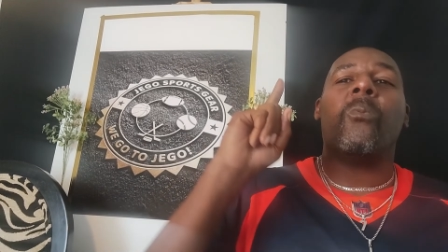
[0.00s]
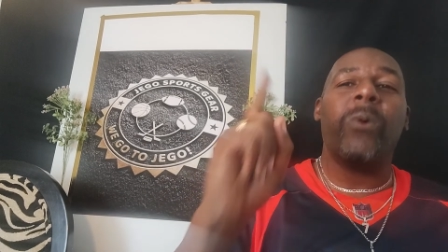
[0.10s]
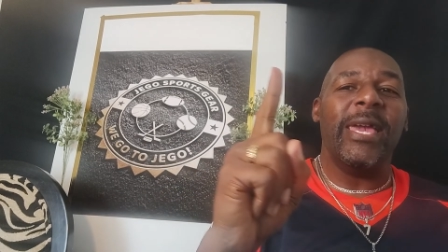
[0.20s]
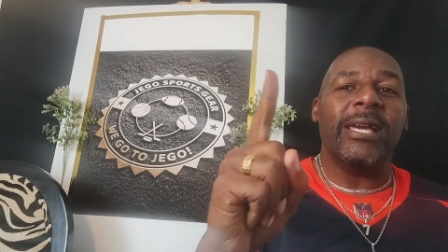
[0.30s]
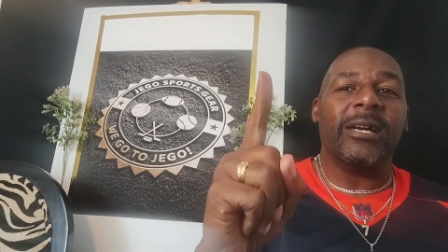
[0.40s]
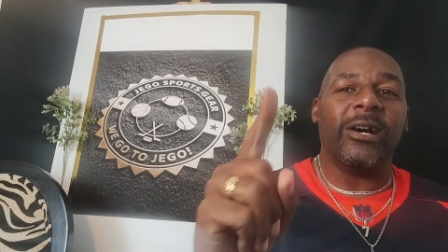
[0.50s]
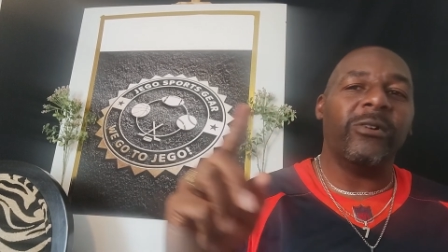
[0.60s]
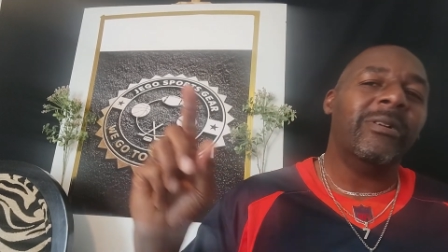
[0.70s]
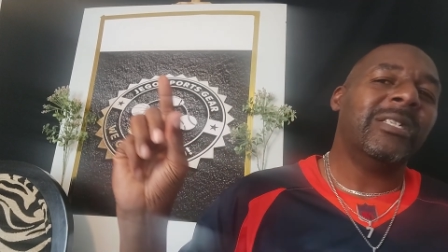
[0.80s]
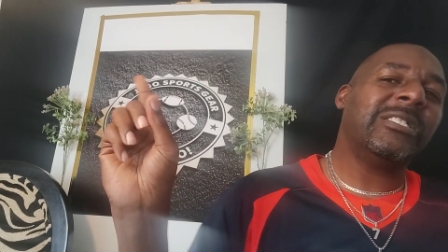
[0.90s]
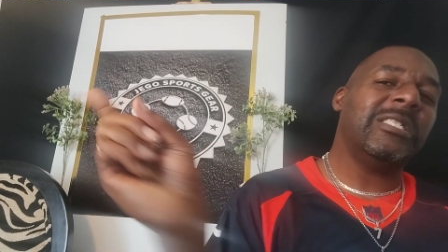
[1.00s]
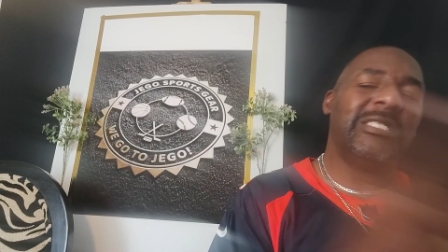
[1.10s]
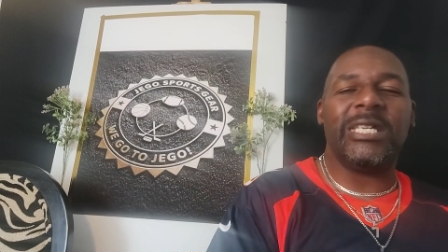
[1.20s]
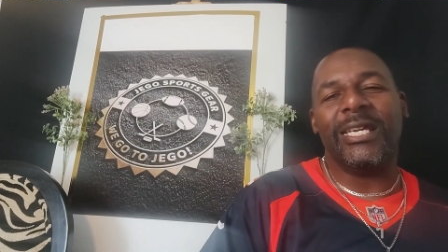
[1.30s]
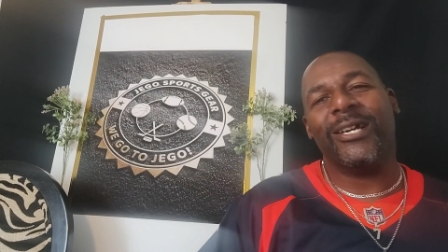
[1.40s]
We go to
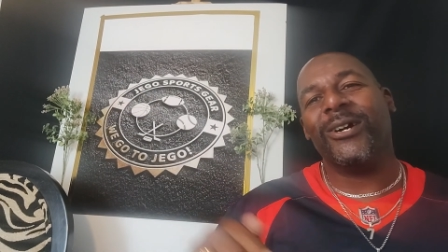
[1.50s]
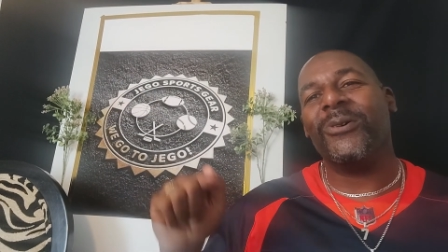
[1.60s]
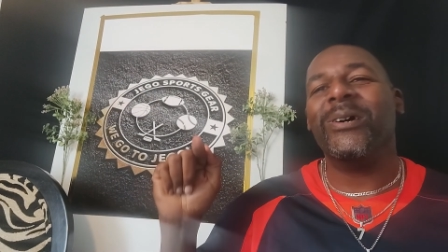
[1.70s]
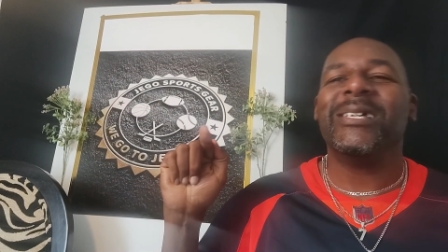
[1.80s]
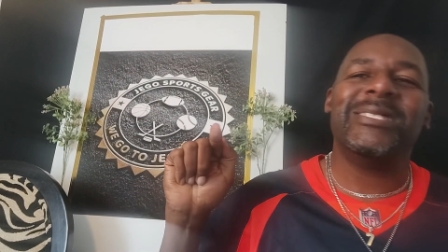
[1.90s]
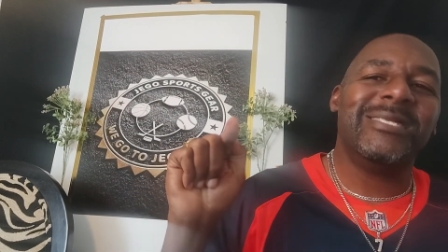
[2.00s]
Jego.